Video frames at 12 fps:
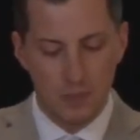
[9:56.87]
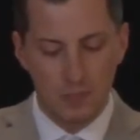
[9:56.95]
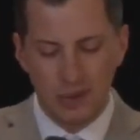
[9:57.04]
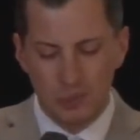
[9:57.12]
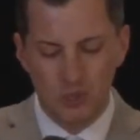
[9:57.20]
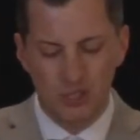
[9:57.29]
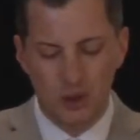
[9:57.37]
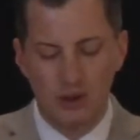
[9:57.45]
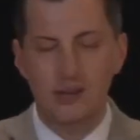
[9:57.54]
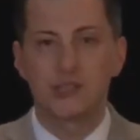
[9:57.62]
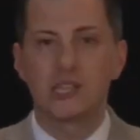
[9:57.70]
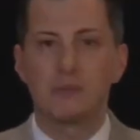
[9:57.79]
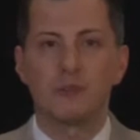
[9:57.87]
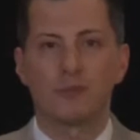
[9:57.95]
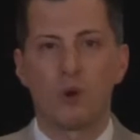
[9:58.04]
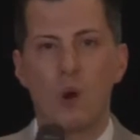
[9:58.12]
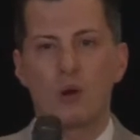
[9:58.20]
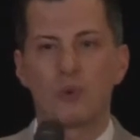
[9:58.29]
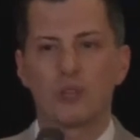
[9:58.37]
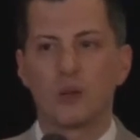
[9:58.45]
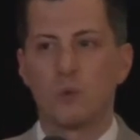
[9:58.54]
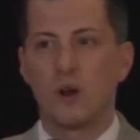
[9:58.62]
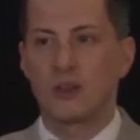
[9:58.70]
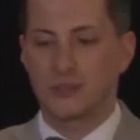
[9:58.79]
People started to see me for who I really
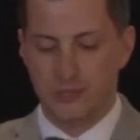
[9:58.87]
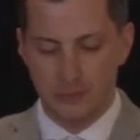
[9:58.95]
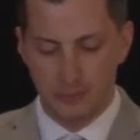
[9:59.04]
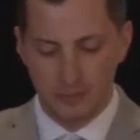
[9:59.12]
was.